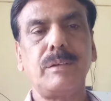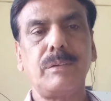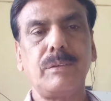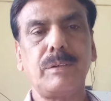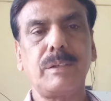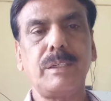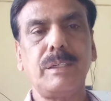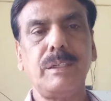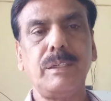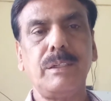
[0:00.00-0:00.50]

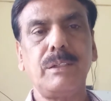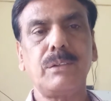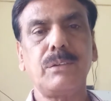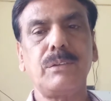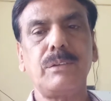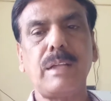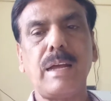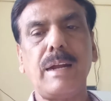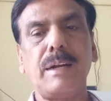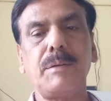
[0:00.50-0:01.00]
Okay, so
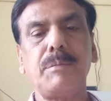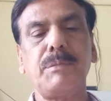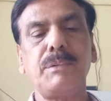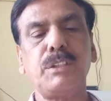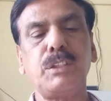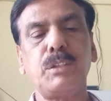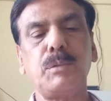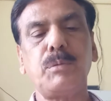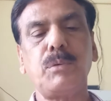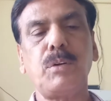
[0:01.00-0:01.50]
that much
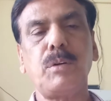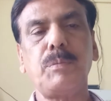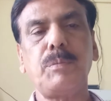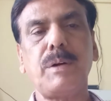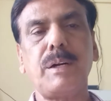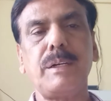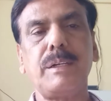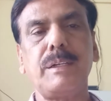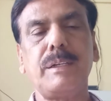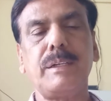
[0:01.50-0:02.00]
small
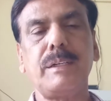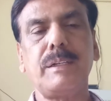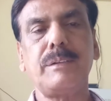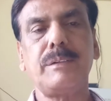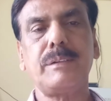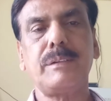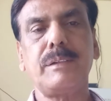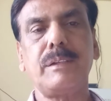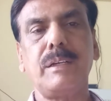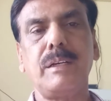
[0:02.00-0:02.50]

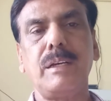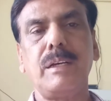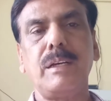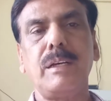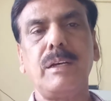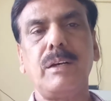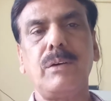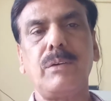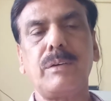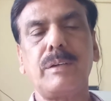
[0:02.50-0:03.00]
particles,
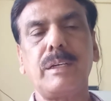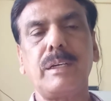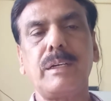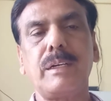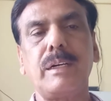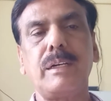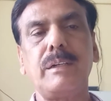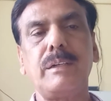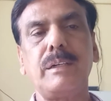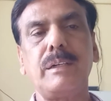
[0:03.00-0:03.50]
okay,
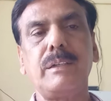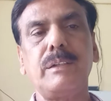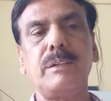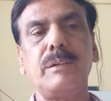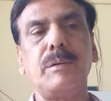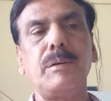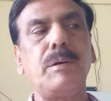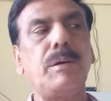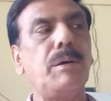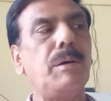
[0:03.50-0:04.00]
contain
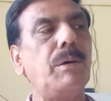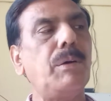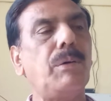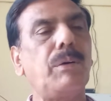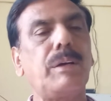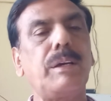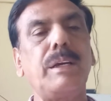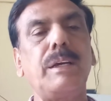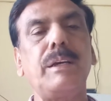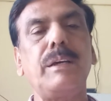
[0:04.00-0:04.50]

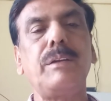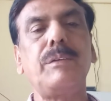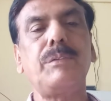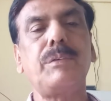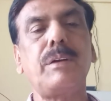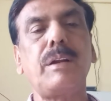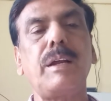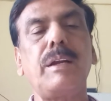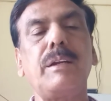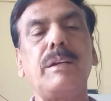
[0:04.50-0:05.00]
okay
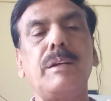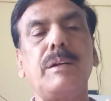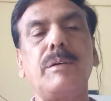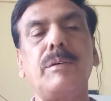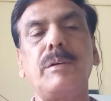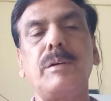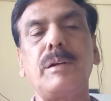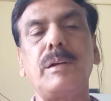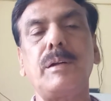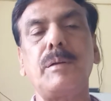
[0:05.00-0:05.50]
infinite
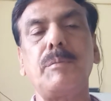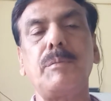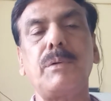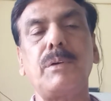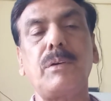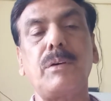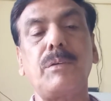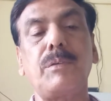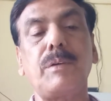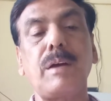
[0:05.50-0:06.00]
number
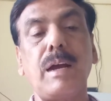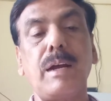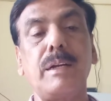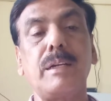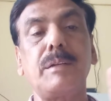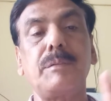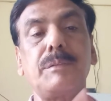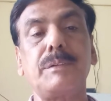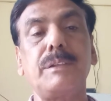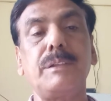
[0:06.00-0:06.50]
of
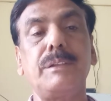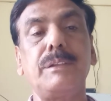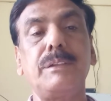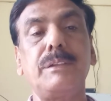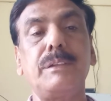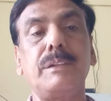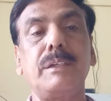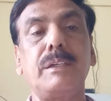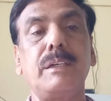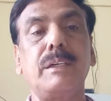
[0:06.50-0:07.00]
atoms. It is
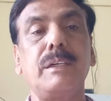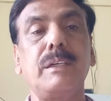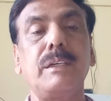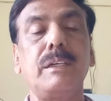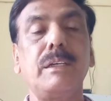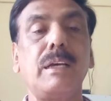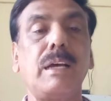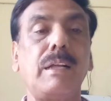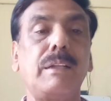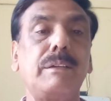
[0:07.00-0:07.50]
here,
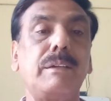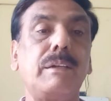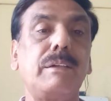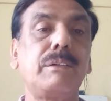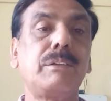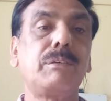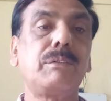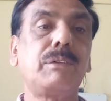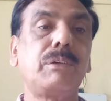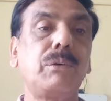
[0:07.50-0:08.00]
and that
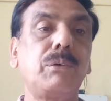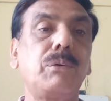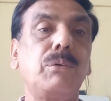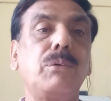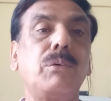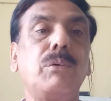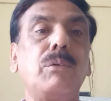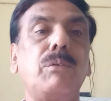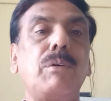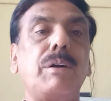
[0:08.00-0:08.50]
is why the
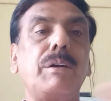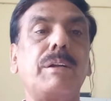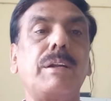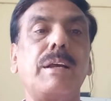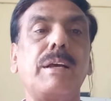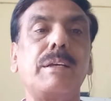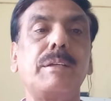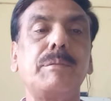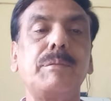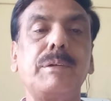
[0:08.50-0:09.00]
whole water
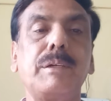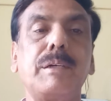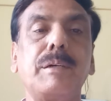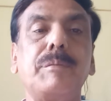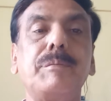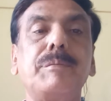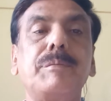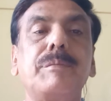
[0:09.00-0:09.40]
has become